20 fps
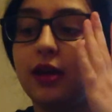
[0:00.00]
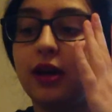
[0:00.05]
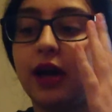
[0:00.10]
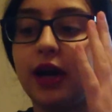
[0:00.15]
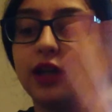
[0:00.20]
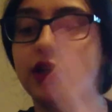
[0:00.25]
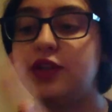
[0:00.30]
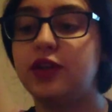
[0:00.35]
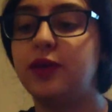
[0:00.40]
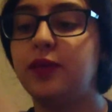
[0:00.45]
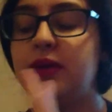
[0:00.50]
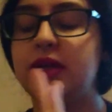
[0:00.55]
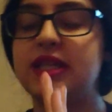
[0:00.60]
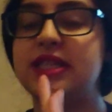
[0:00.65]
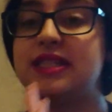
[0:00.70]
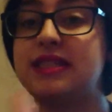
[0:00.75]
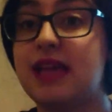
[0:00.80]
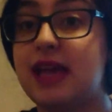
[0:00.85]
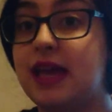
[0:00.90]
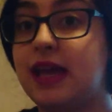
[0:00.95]
I do want to
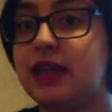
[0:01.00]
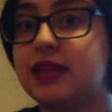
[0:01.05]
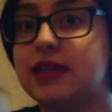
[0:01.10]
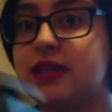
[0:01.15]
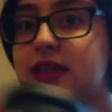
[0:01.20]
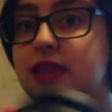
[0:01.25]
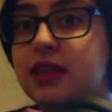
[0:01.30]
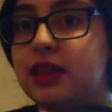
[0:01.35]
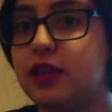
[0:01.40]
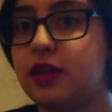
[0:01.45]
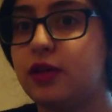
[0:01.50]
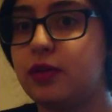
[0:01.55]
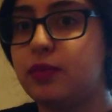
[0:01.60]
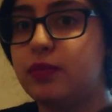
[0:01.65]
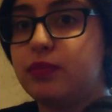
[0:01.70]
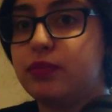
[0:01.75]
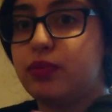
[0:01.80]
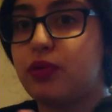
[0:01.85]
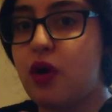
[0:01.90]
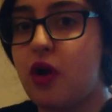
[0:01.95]
say that the
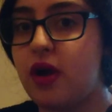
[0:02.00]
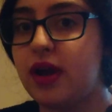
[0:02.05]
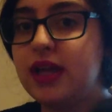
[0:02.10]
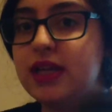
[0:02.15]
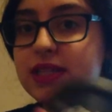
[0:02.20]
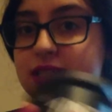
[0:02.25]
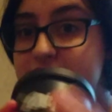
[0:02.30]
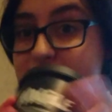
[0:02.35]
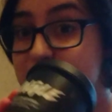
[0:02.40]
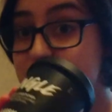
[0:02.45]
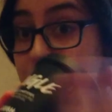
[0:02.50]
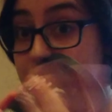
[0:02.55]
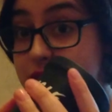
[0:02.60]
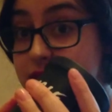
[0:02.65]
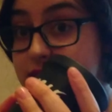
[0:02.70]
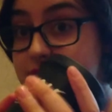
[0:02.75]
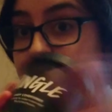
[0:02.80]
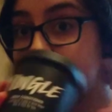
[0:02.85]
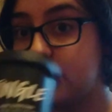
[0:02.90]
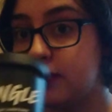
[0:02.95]
price,
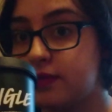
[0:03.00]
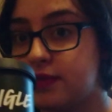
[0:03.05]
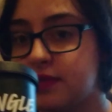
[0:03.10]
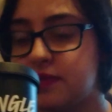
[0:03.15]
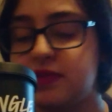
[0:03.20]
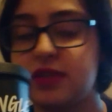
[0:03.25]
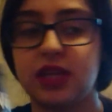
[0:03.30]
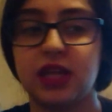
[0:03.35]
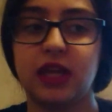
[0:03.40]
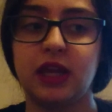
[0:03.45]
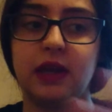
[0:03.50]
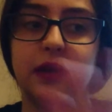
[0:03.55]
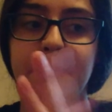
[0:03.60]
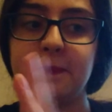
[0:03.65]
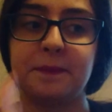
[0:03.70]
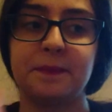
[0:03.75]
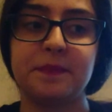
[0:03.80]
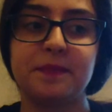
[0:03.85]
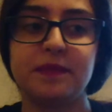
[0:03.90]
20 and 15,